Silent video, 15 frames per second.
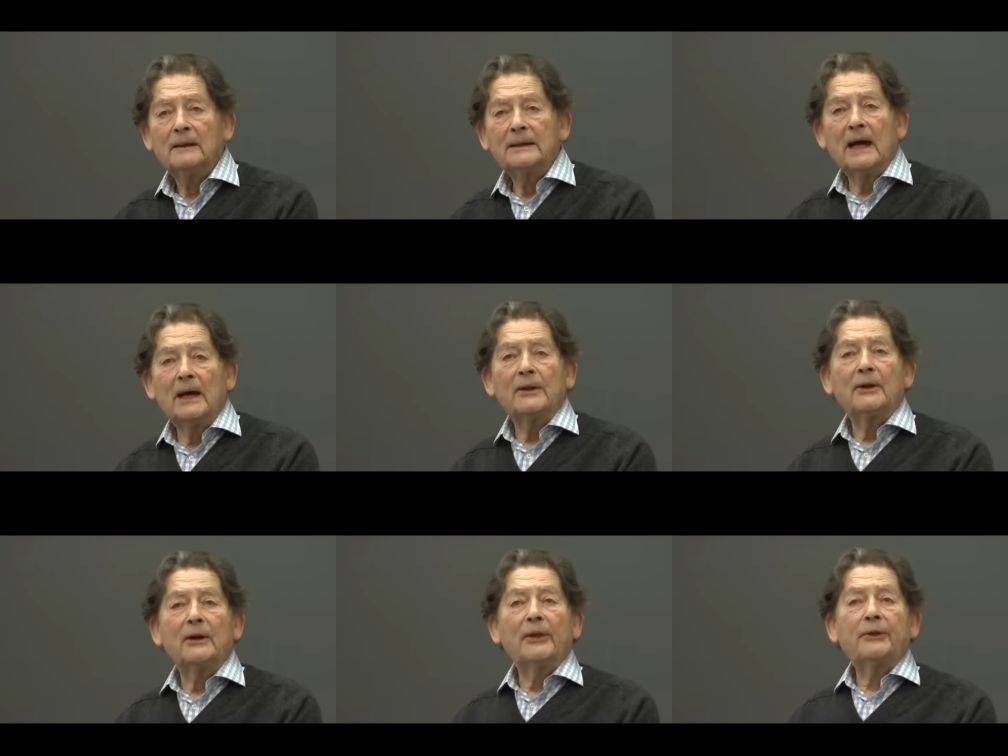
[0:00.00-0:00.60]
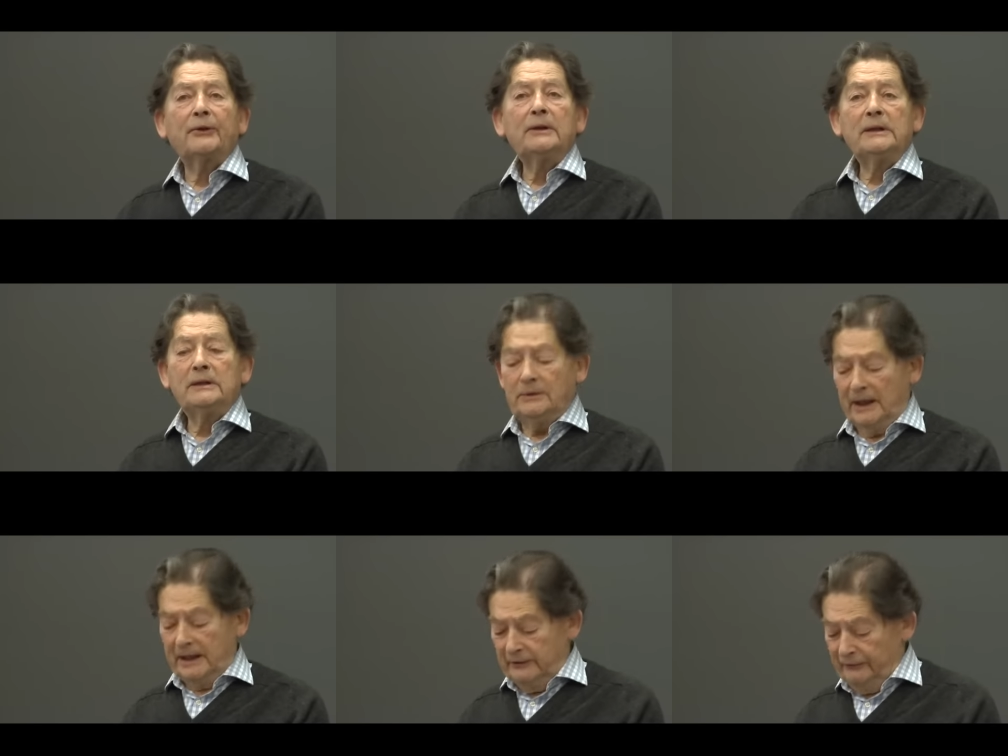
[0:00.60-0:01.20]
Now, there are three
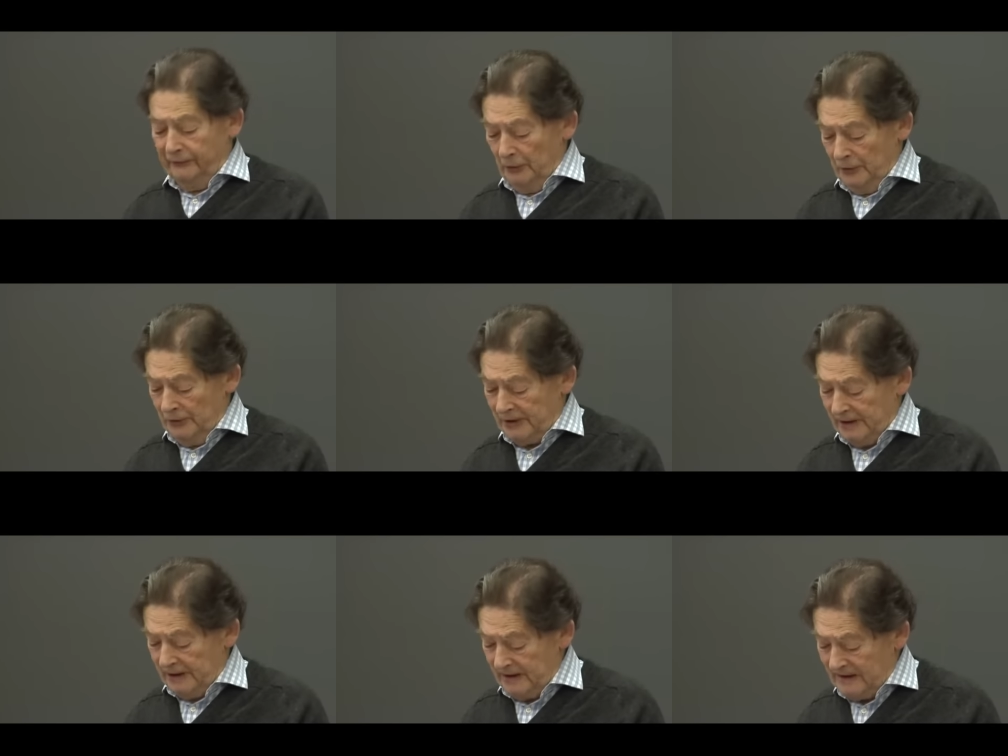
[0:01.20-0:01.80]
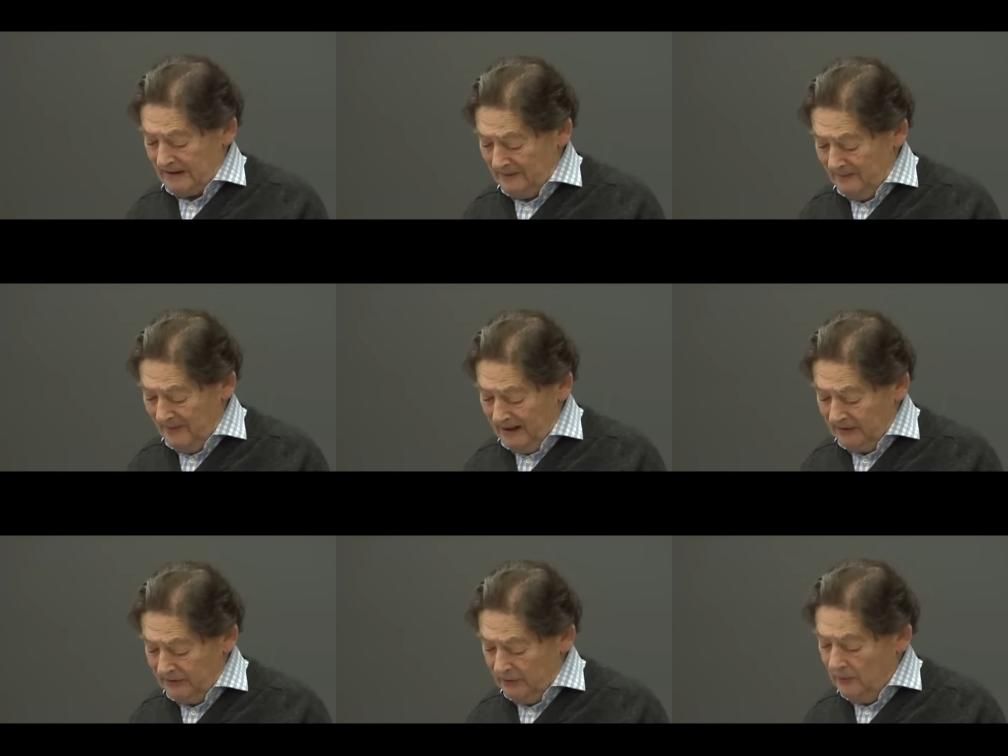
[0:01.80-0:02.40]
great forces that
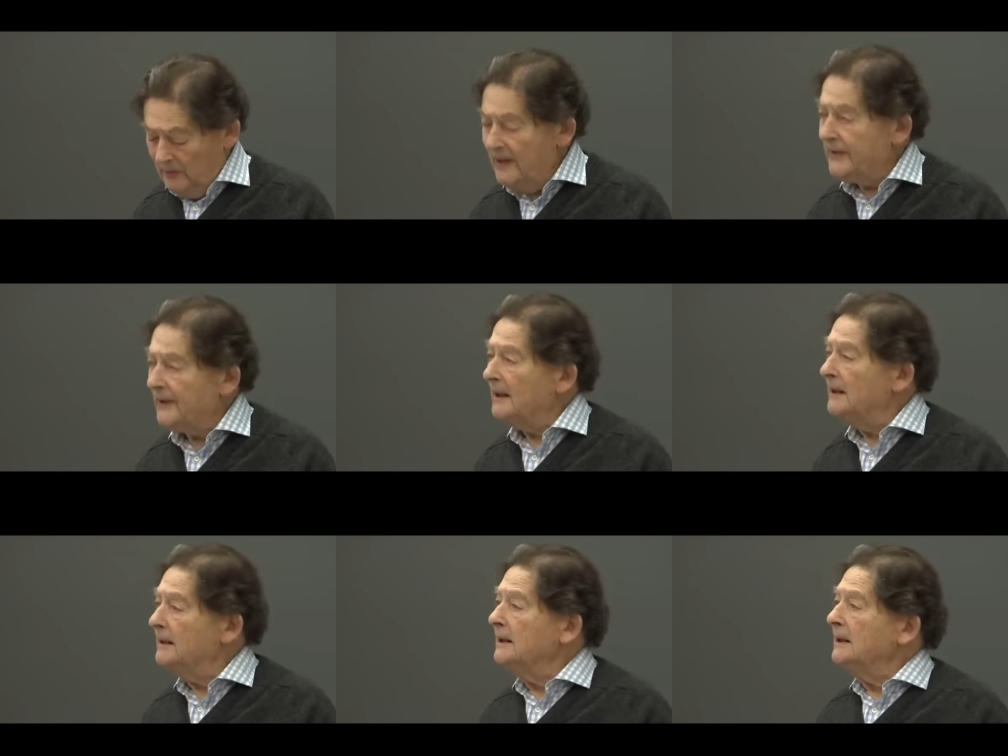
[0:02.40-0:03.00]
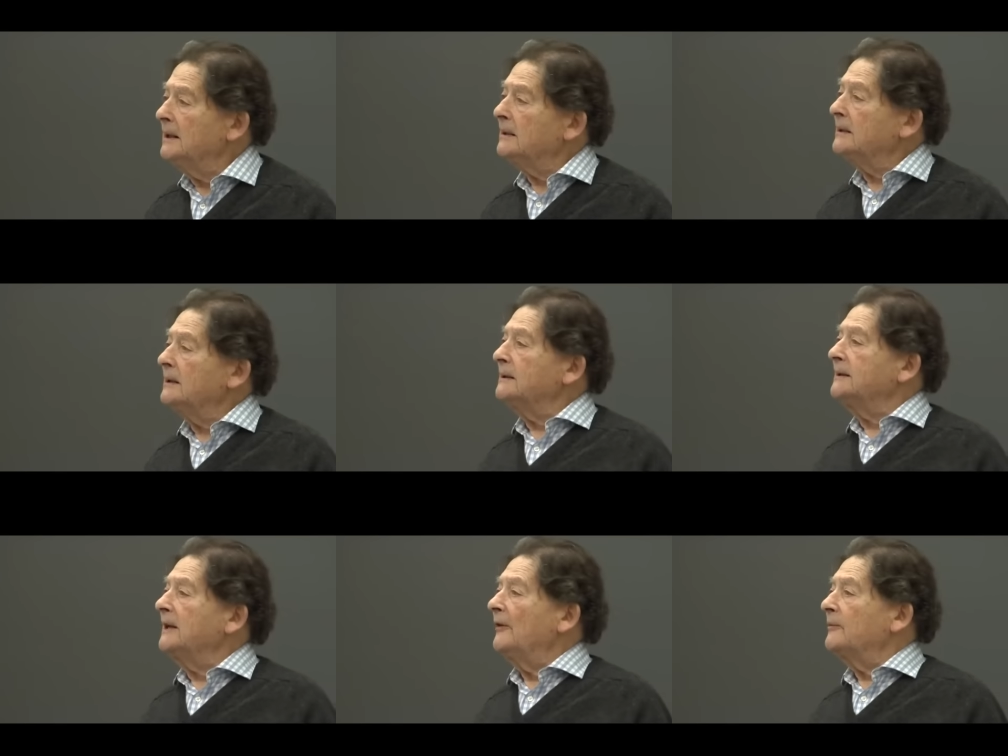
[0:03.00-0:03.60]
make the weather
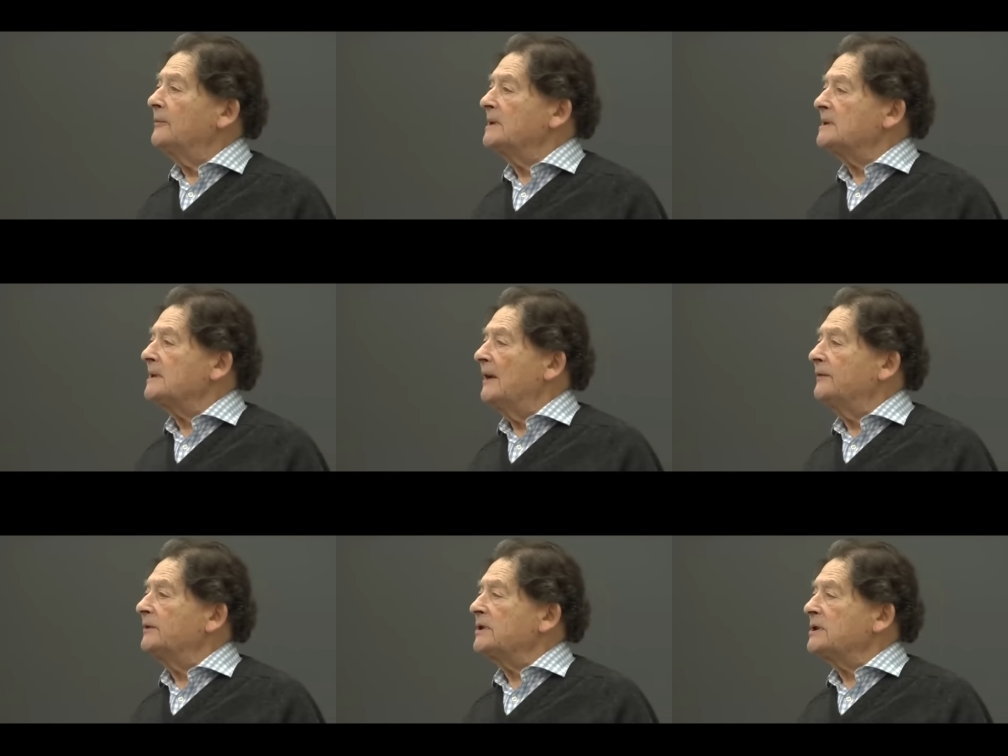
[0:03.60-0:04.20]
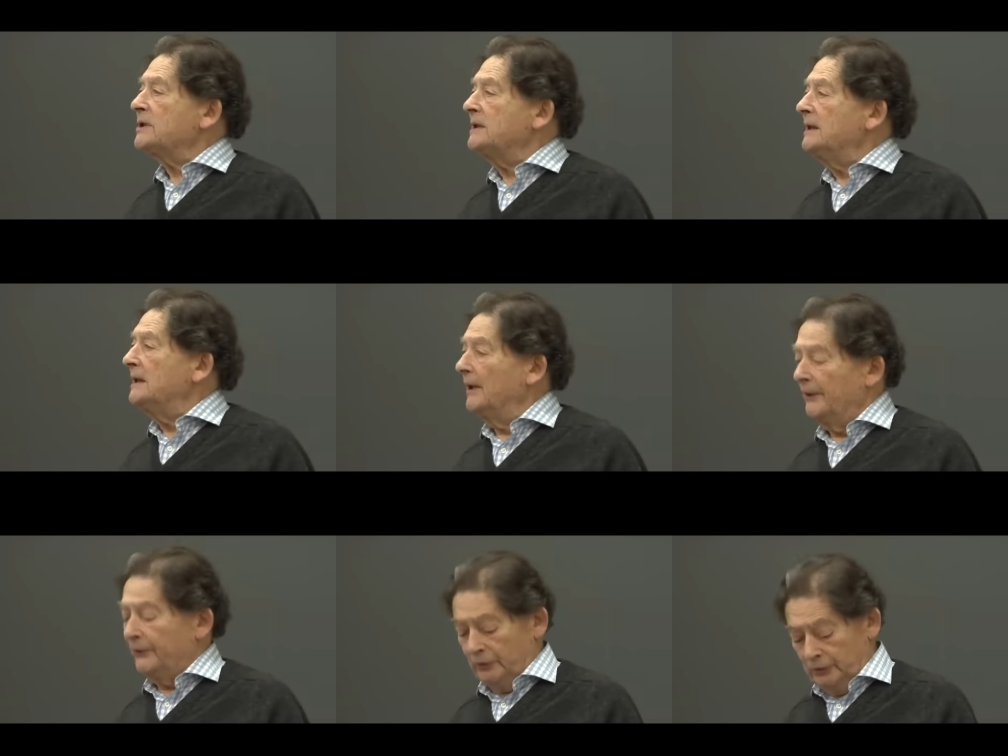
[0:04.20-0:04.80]
that governments have to
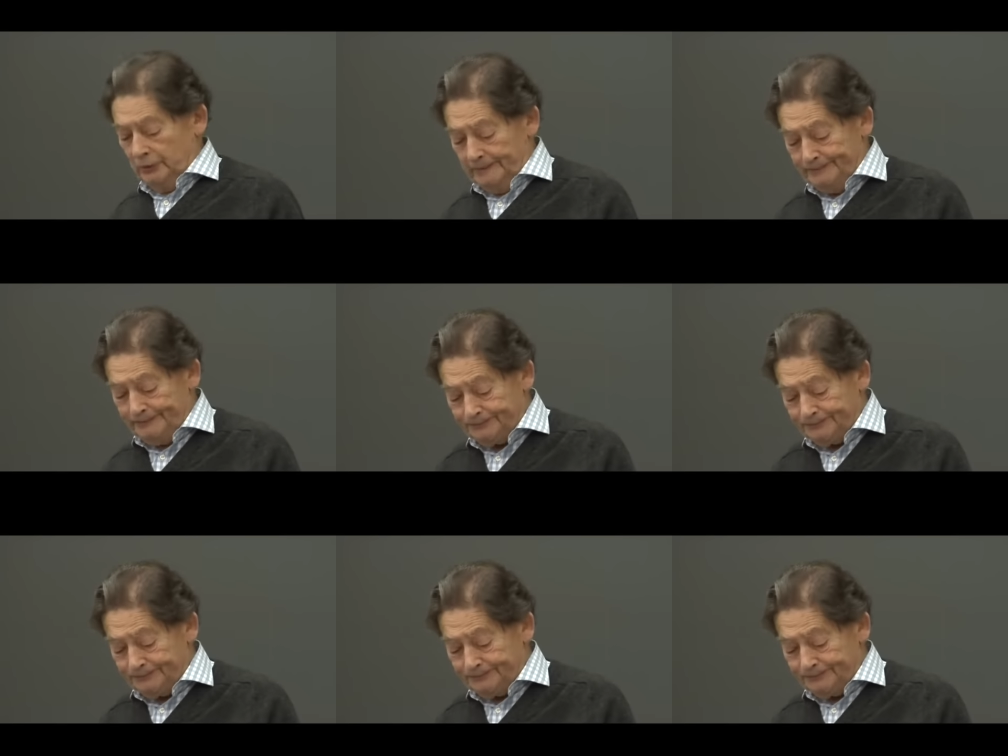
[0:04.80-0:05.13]
steer through.